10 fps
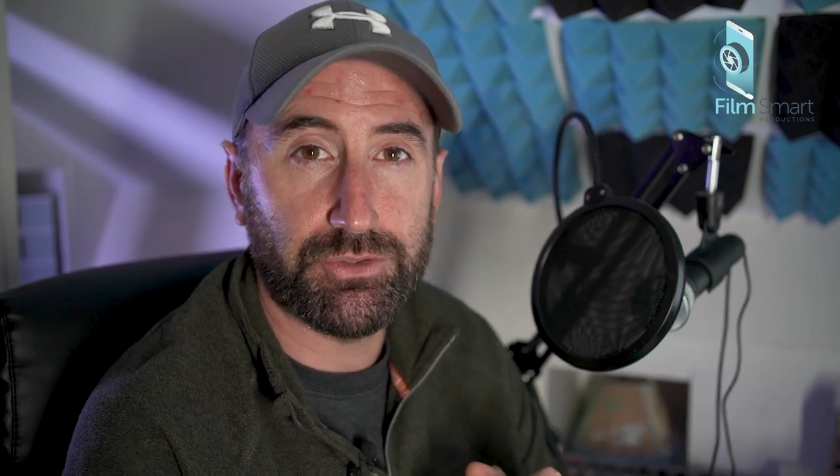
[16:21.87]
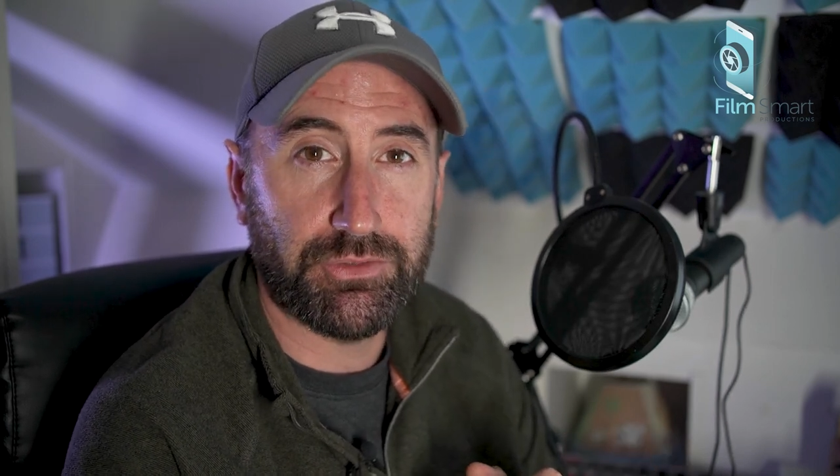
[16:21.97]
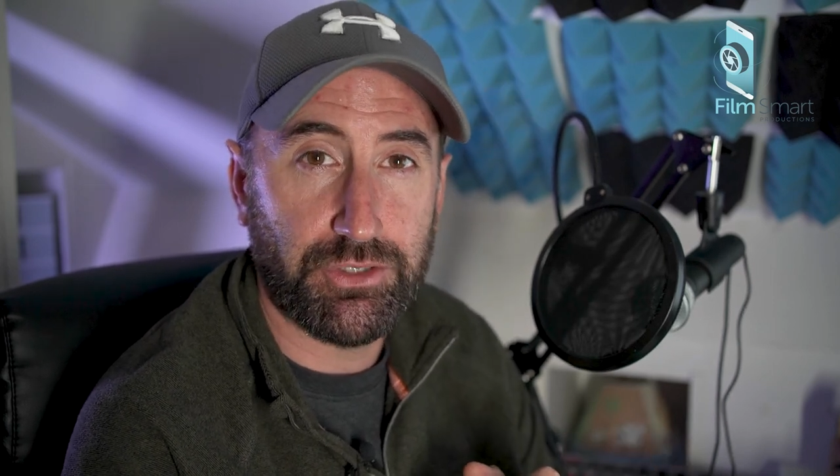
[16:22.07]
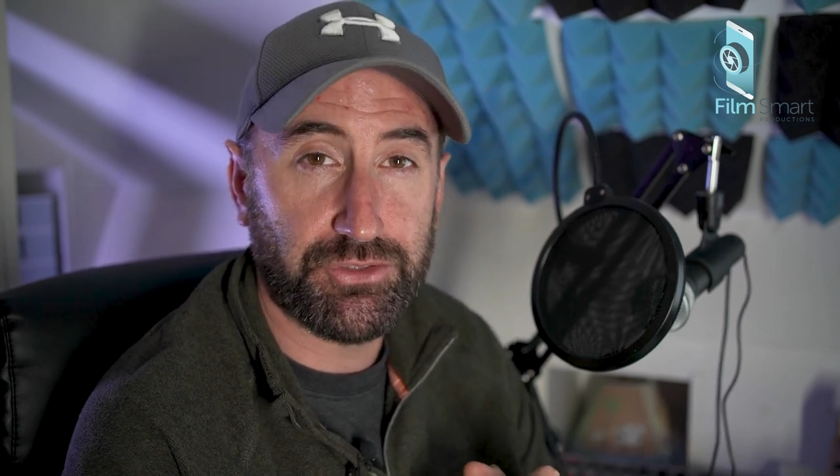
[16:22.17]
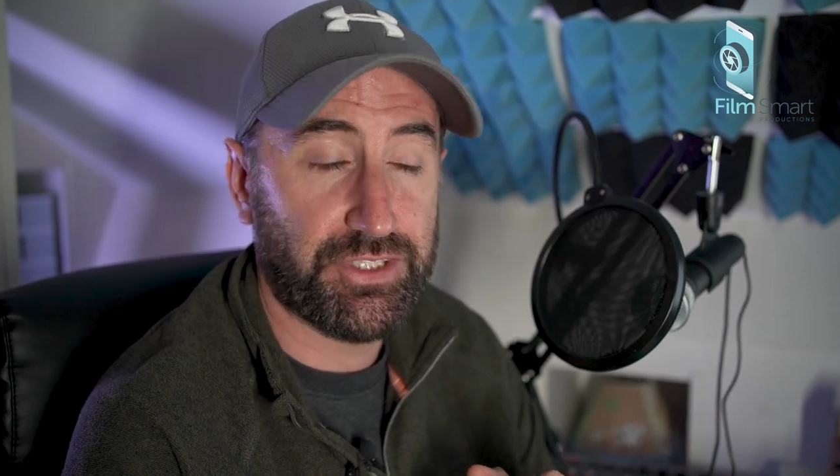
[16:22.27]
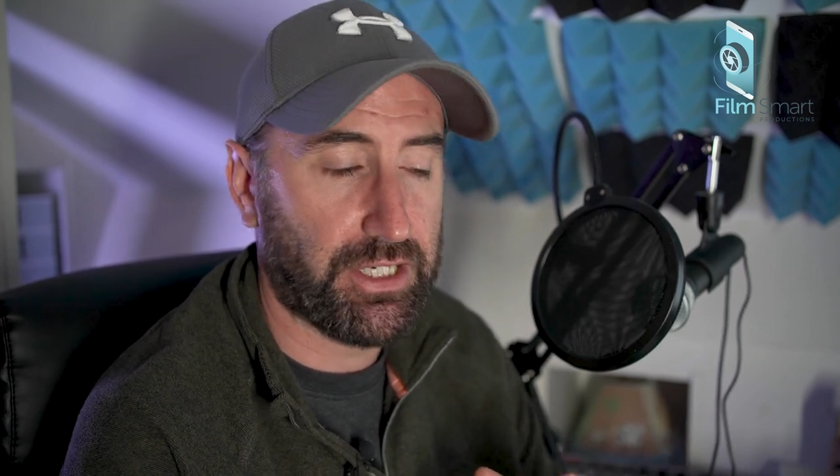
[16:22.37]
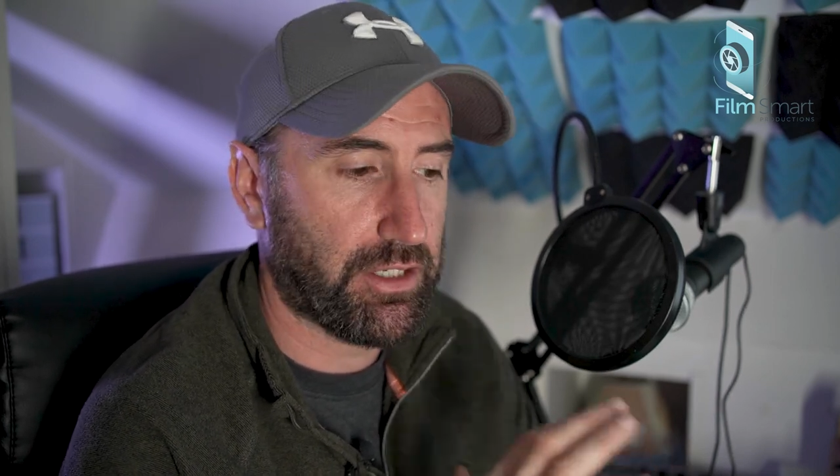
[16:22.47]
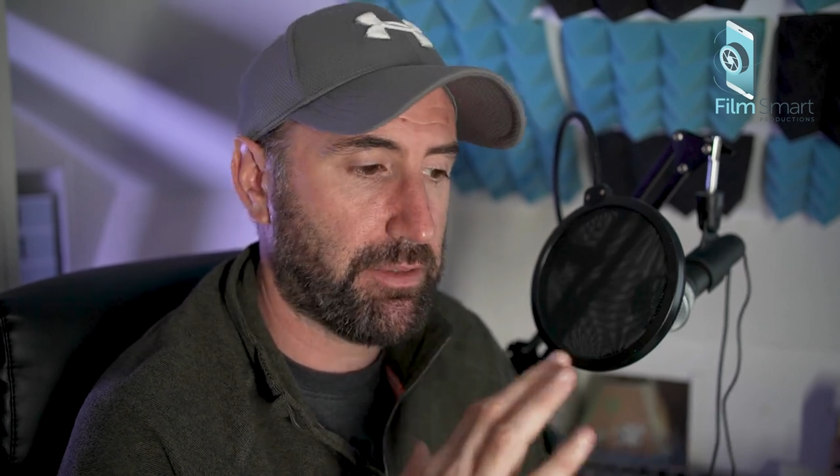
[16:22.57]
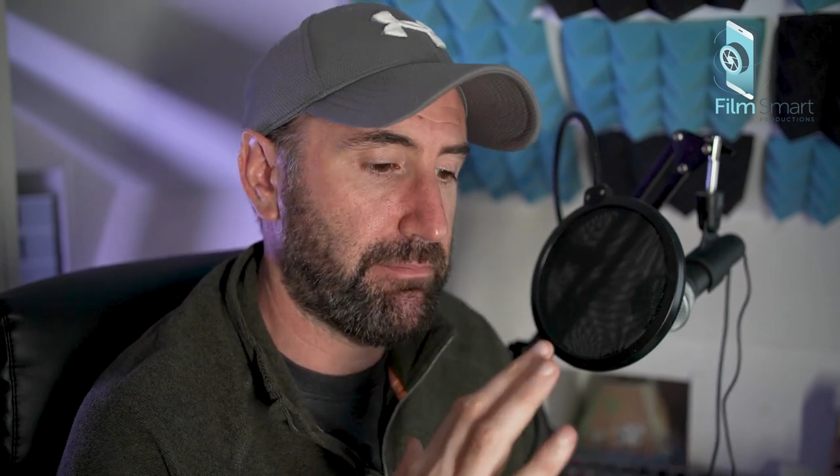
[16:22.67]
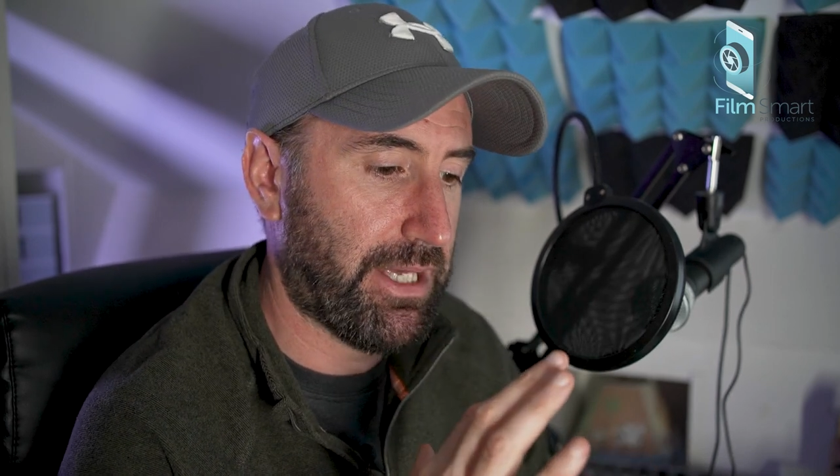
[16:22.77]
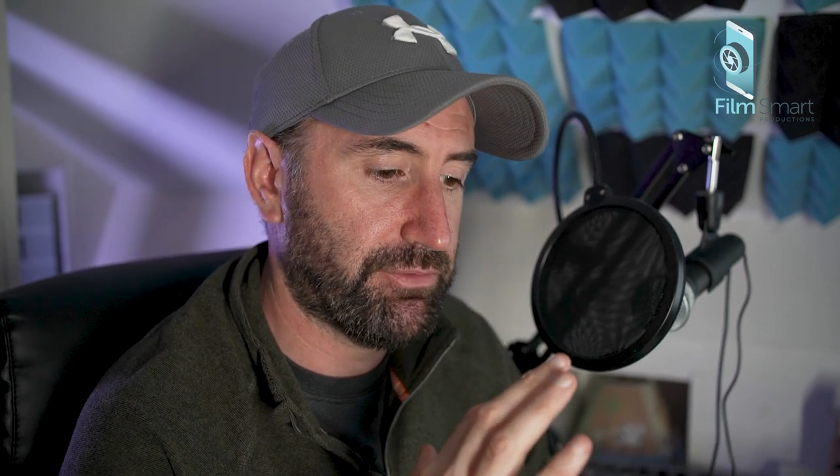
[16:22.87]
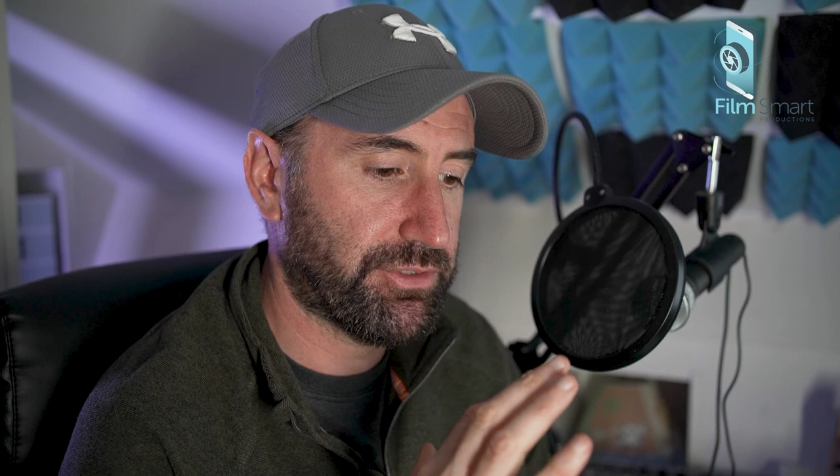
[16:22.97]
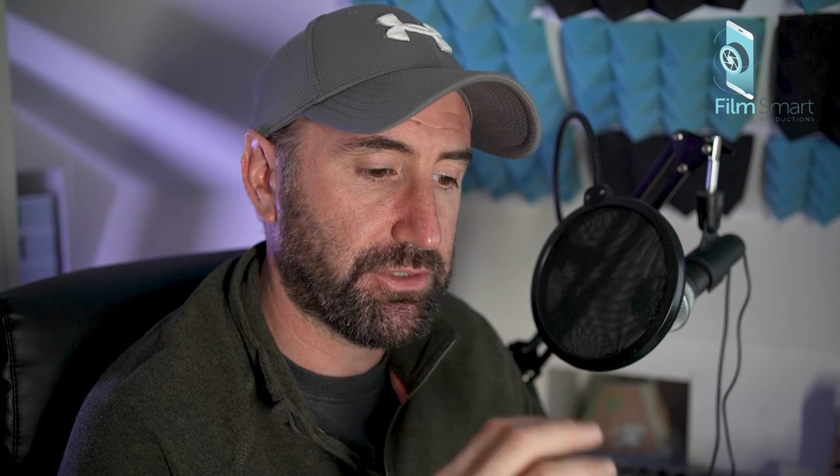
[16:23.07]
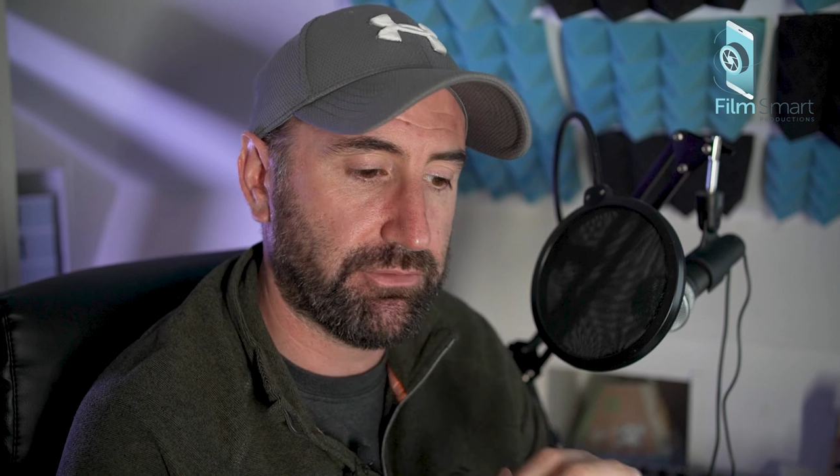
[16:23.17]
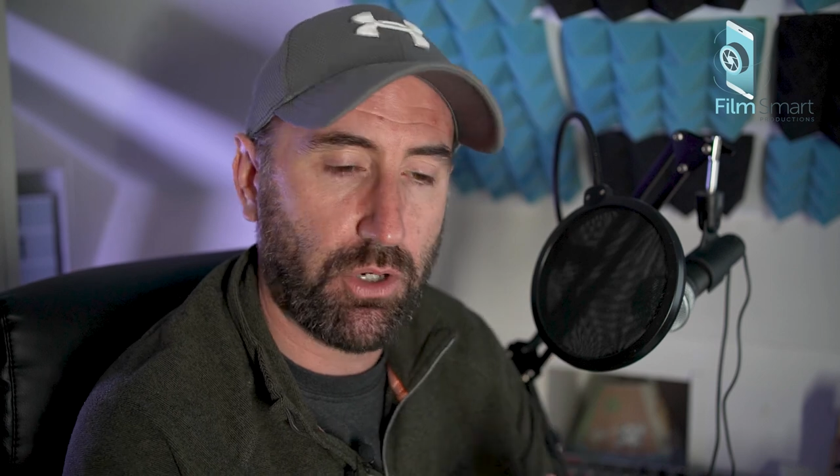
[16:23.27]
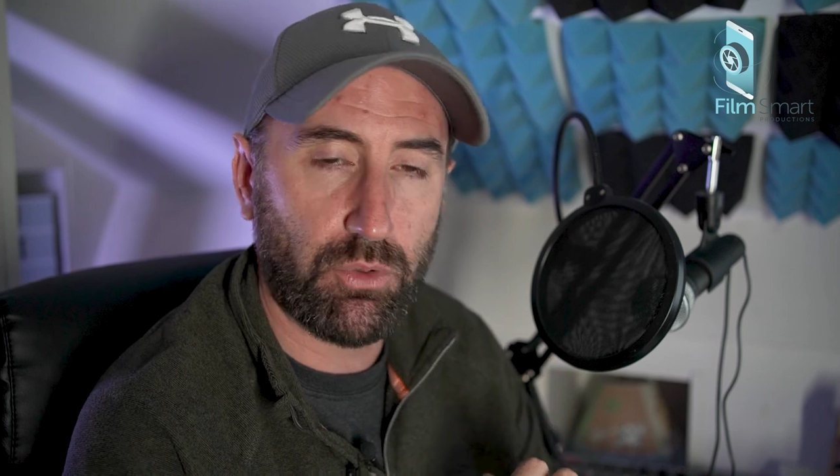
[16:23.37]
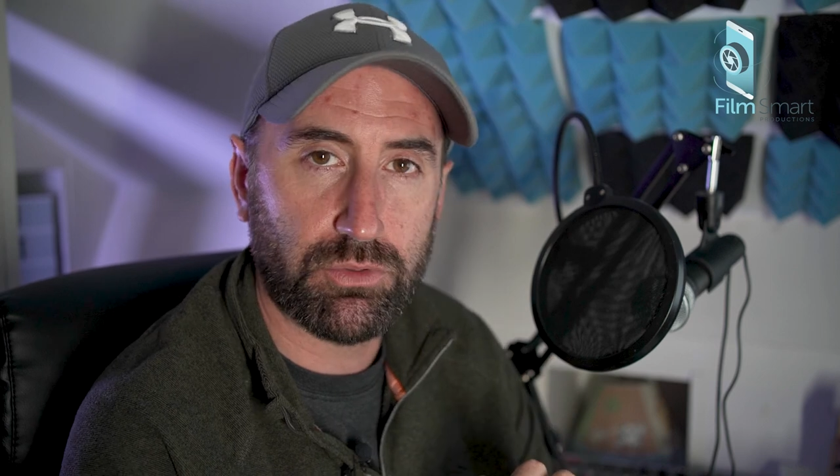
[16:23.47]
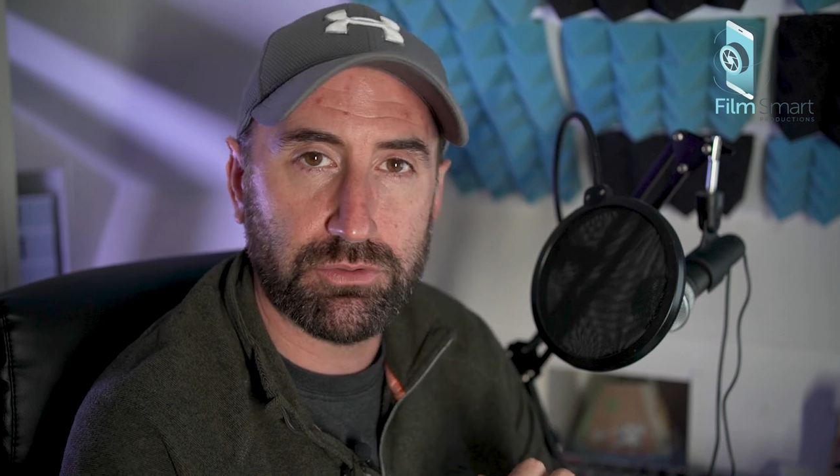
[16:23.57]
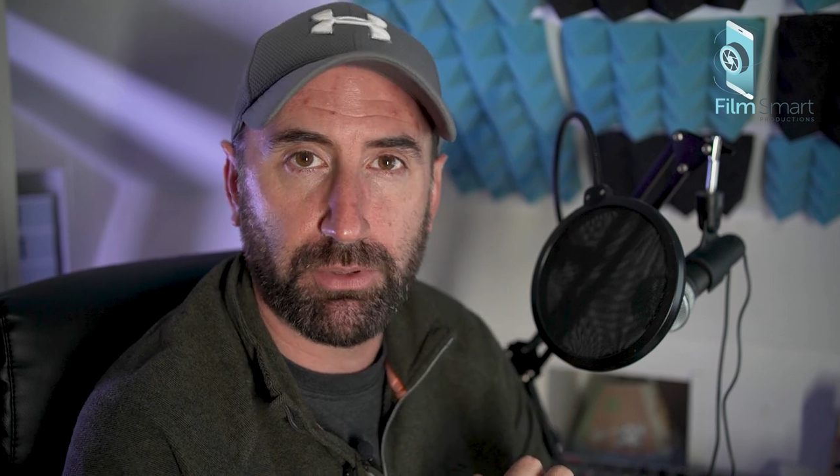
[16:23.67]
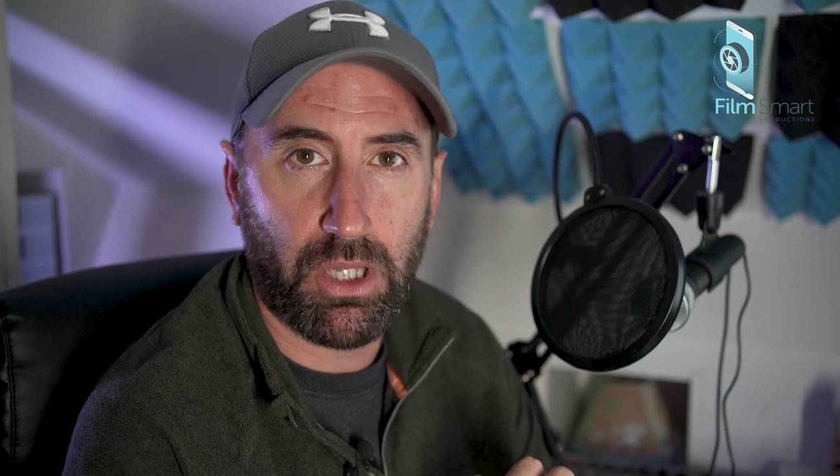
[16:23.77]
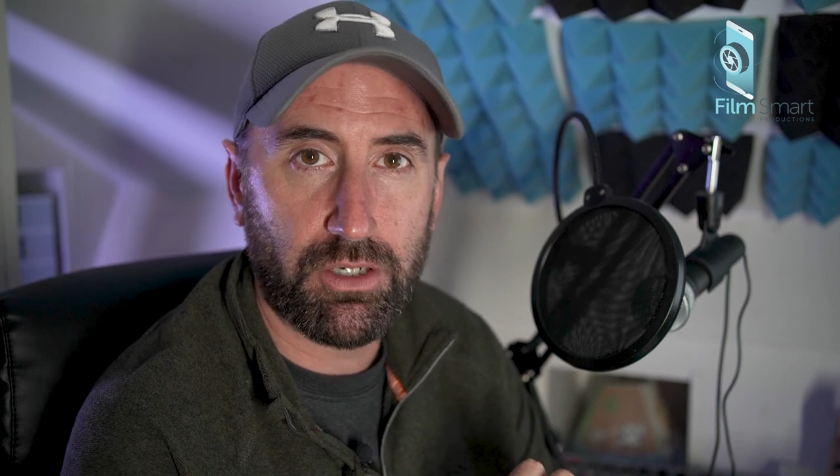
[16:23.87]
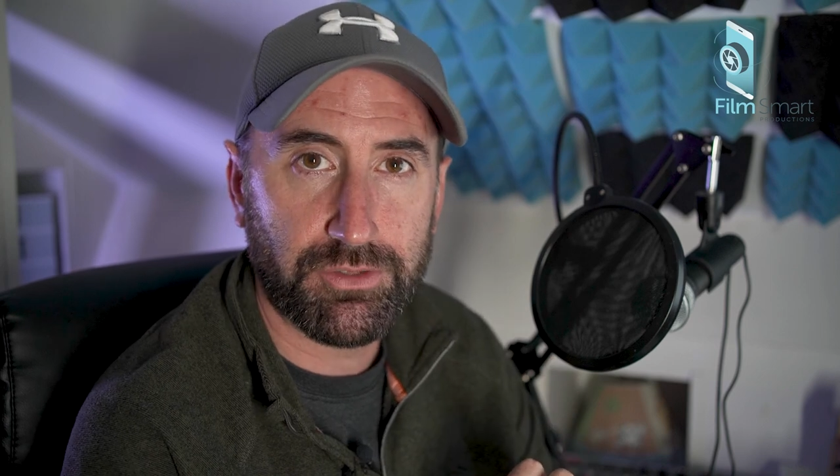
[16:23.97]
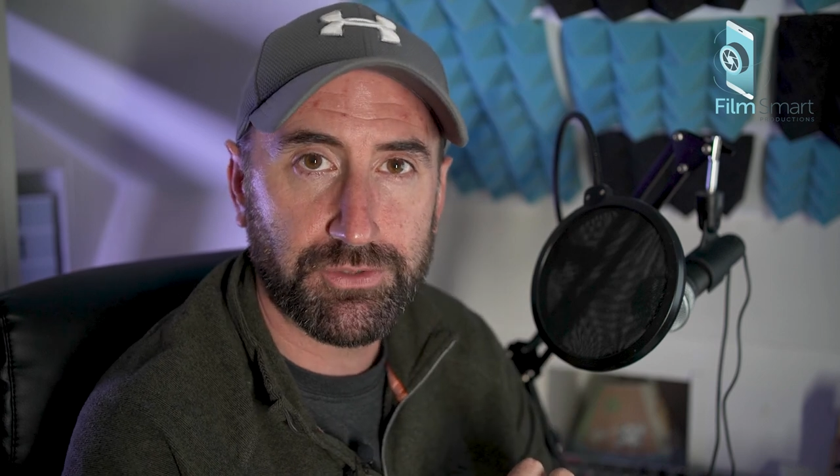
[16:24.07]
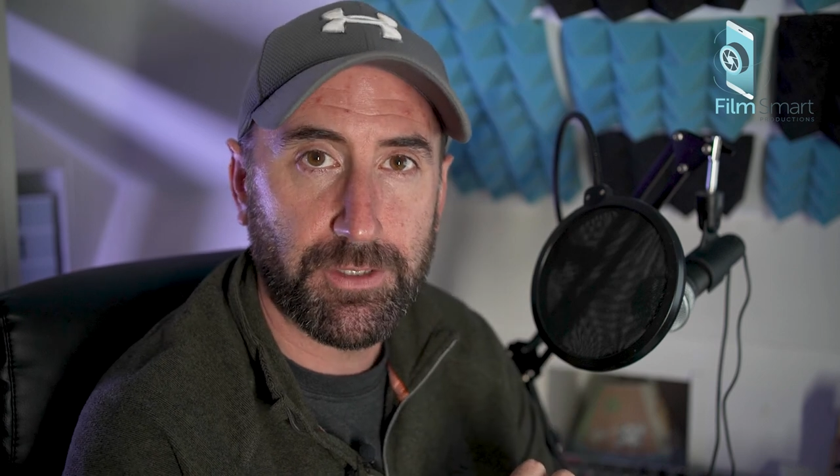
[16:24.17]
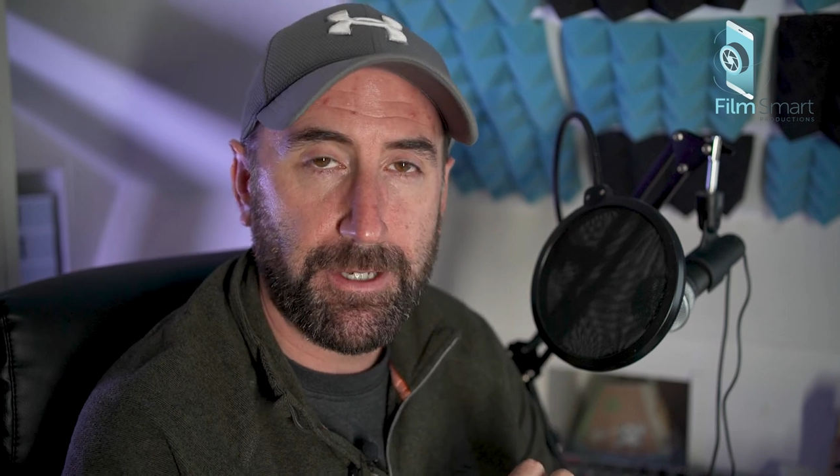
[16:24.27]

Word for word: So if you're sitting on a mountain of old blogs,